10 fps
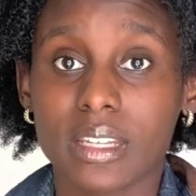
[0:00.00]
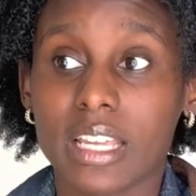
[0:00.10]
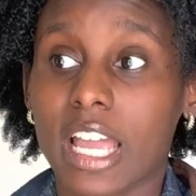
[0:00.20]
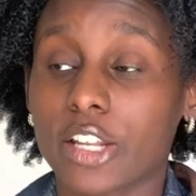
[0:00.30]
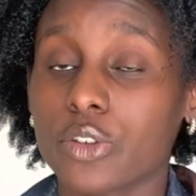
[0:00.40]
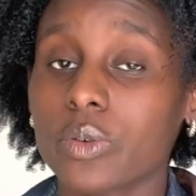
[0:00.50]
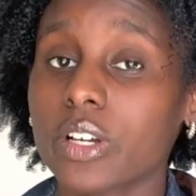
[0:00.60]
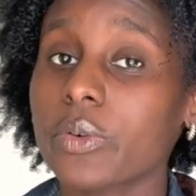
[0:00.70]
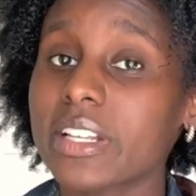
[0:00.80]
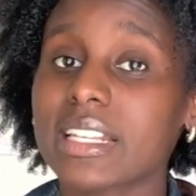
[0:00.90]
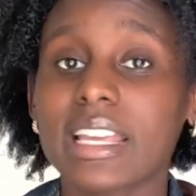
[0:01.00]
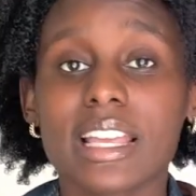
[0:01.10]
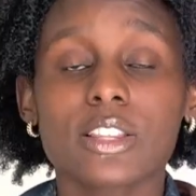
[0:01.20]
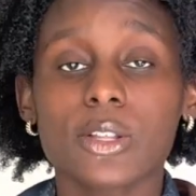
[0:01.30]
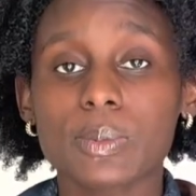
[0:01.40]
And you are going to get
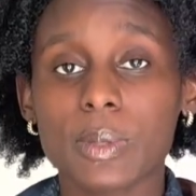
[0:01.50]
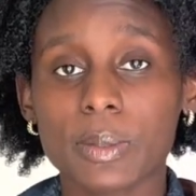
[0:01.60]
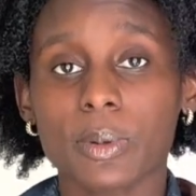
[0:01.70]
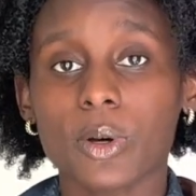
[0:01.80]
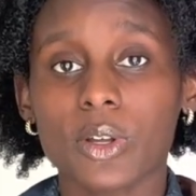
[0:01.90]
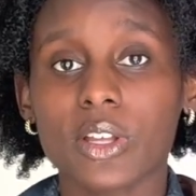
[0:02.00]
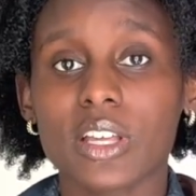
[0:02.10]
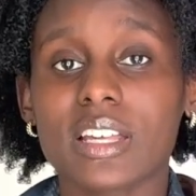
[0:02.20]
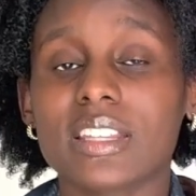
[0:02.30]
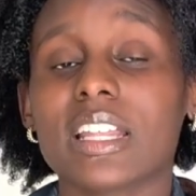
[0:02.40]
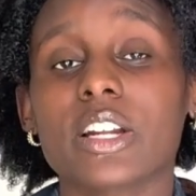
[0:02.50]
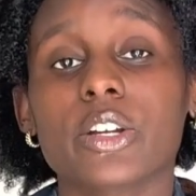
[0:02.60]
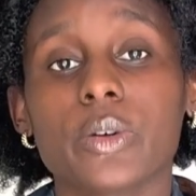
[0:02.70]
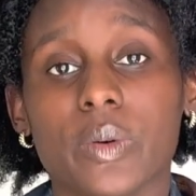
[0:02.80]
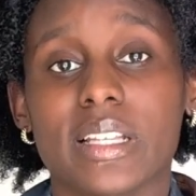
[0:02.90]
those people that are
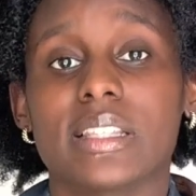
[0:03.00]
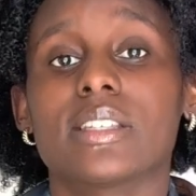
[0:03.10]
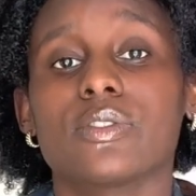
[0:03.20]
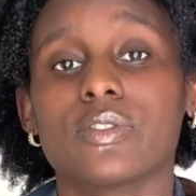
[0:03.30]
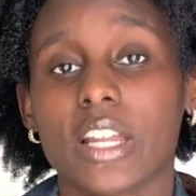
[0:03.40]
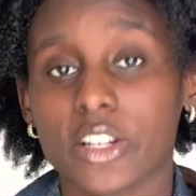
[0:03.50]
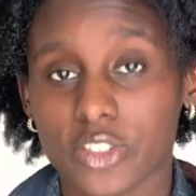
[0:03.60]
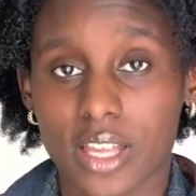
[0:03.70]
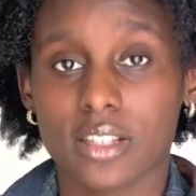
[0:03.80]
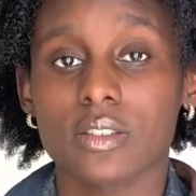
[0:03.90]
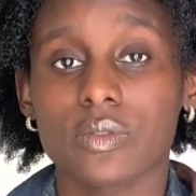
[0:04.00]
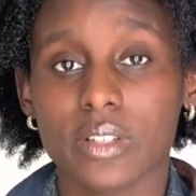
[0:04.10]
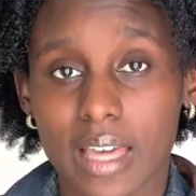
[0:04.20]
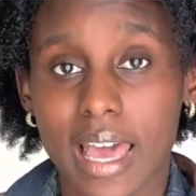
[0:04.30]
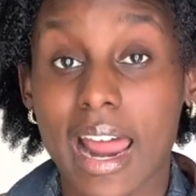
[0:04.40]
going to fetishize you for
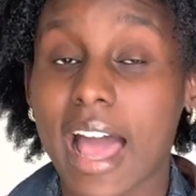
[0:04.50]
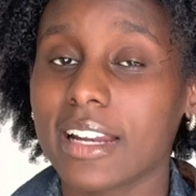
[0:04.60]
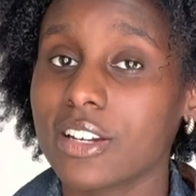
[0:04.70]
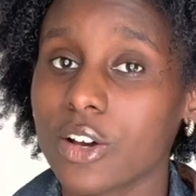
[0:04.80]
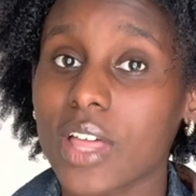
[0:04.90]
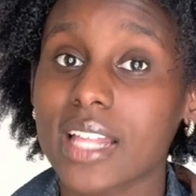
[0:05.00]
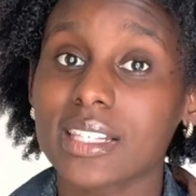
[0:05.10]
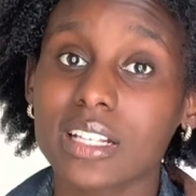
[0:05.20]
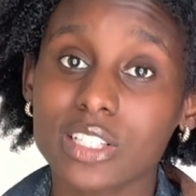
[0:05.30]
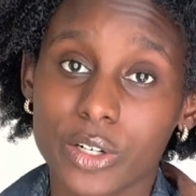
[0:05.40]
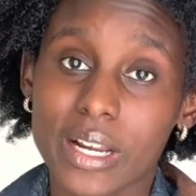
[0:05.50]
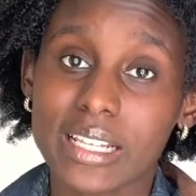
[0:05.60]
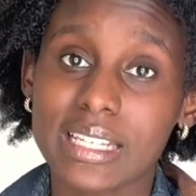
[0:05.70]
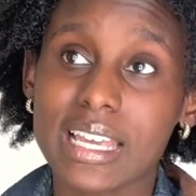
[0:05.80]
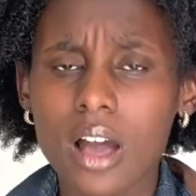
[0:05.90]
that. I know that sounds
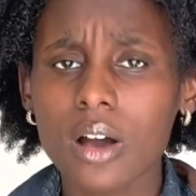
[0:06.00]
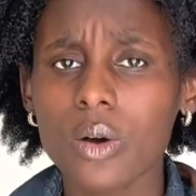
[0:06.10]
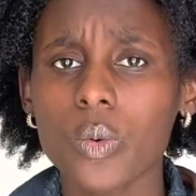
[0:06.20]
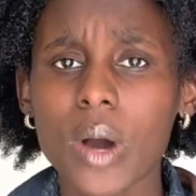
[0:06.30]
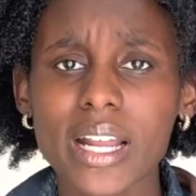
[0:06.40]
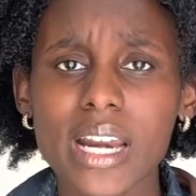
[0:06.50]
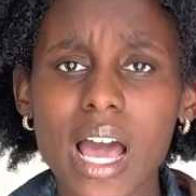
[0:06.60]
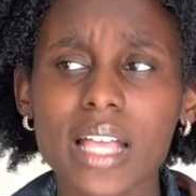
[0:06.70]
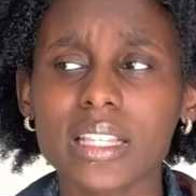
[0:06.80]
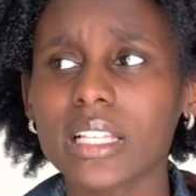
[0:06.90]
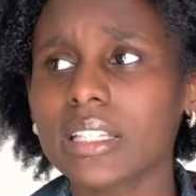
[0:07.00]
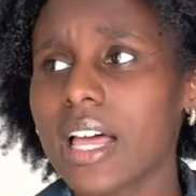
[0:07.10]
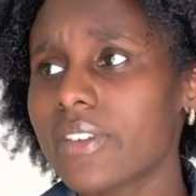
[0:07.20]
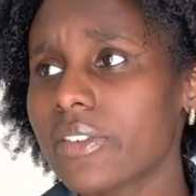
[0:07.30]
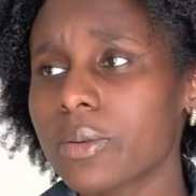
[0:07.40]
crazy. Why not? They
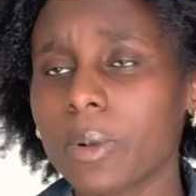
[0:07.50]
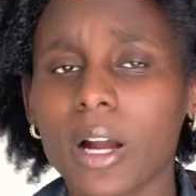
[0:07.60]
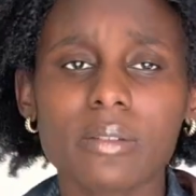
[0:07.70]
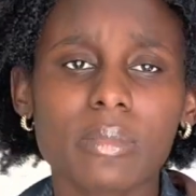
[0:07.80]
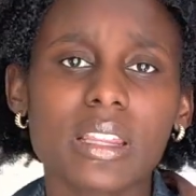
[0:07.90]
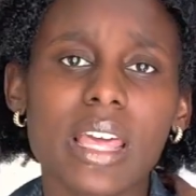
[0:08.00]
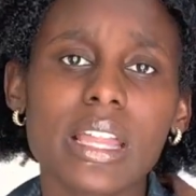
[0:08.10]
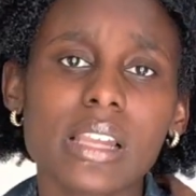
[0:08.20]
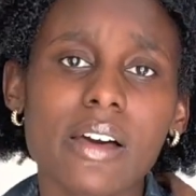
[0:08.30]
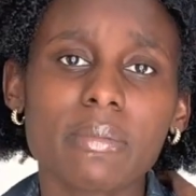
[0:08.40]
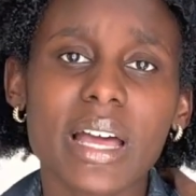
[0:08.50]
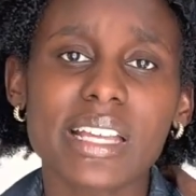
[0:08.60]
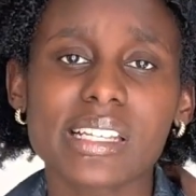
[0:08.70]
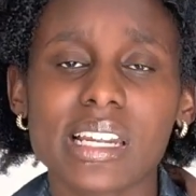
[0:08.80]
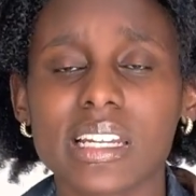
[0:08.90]
love every part of me. They love my
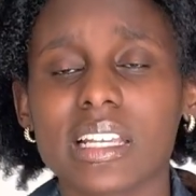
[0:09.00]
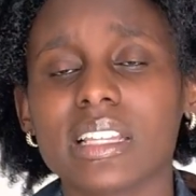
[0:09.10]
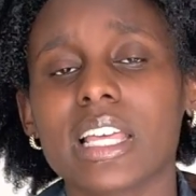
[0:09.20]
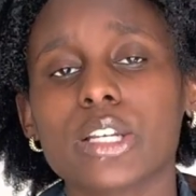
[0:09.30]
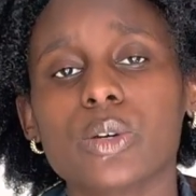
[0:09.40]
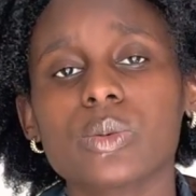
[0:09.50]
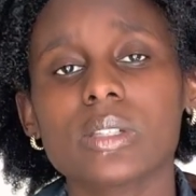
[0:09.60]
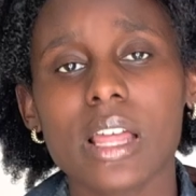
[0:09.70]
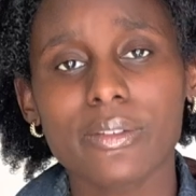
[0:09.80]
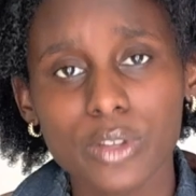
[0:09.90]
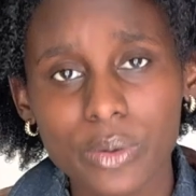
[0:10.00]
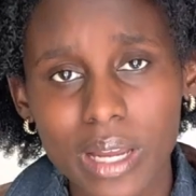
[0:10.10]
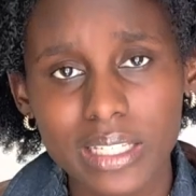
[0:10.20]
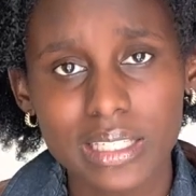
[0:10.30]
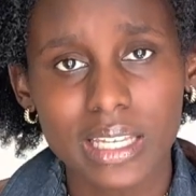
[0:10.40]
identity. They don't love your
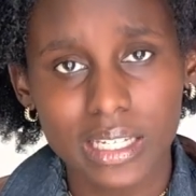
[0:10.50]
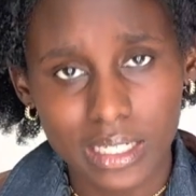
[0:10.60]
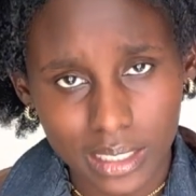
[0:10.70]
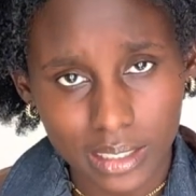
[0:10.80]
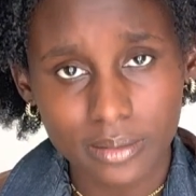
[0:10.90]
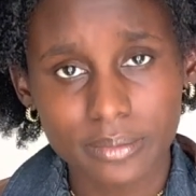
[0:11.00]
identity.